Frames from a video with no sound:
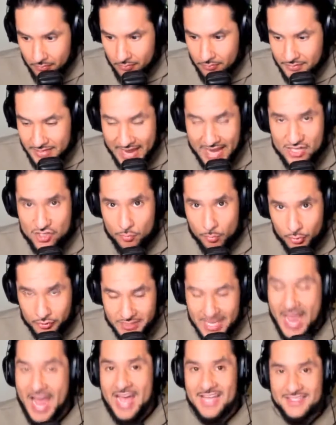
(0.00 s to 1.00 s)
tangible
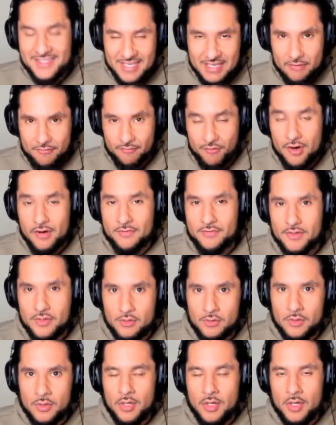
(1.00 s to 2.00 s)
task in front of you,
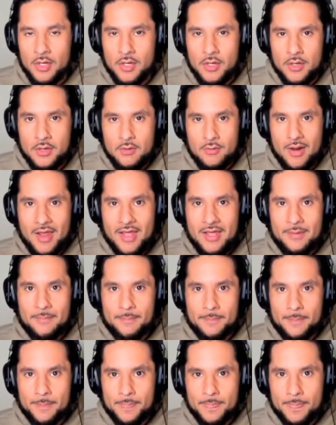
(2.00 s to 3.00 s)
right?